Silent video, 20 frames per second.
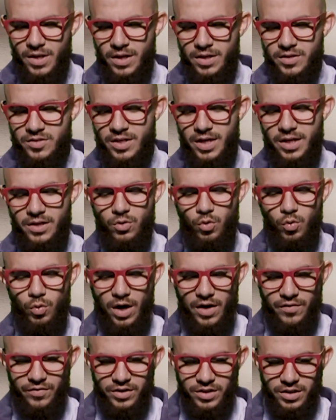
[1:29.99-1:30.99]
said,
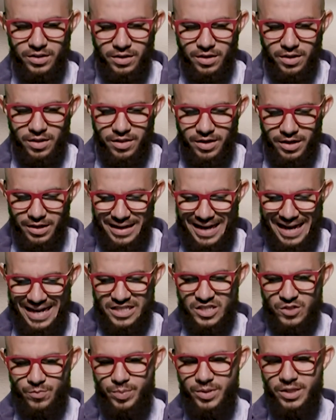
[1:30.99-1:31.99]
Whoever their
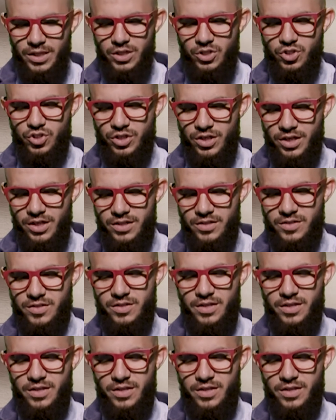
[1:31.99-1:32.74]
last speech is,